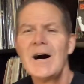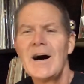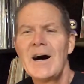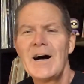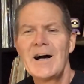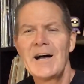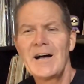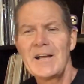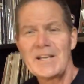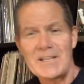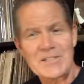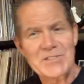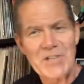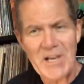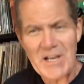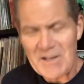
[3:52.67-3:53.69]
Uh,
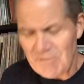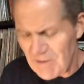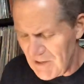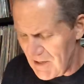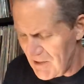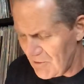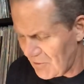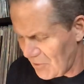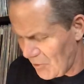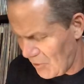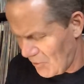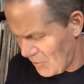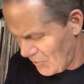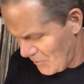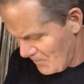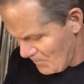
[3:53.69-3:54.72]
it's kind of a neat
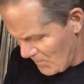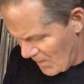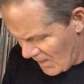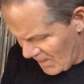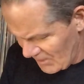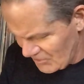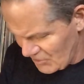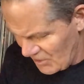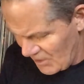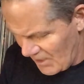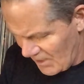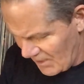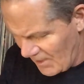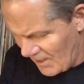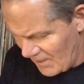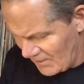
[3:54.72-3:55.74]
song, actually.
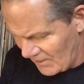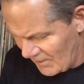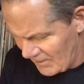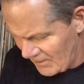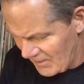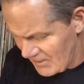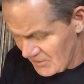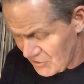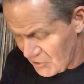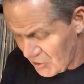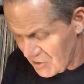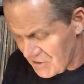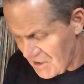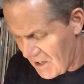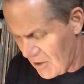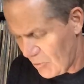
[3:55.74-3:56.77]
I, I like it. it.
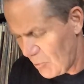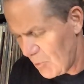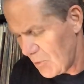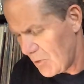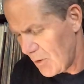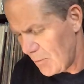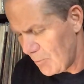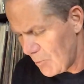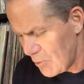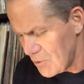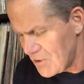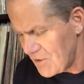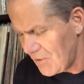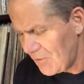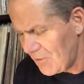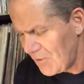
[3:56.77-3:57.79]
Starts out with
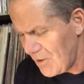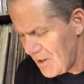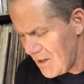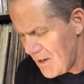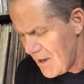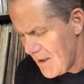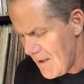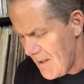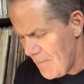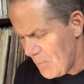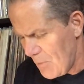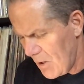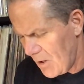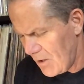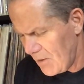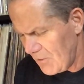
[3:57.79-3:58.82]
Emergency.
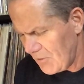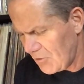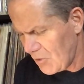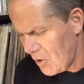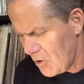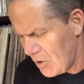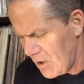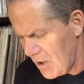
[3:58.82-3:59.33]
Uh, the song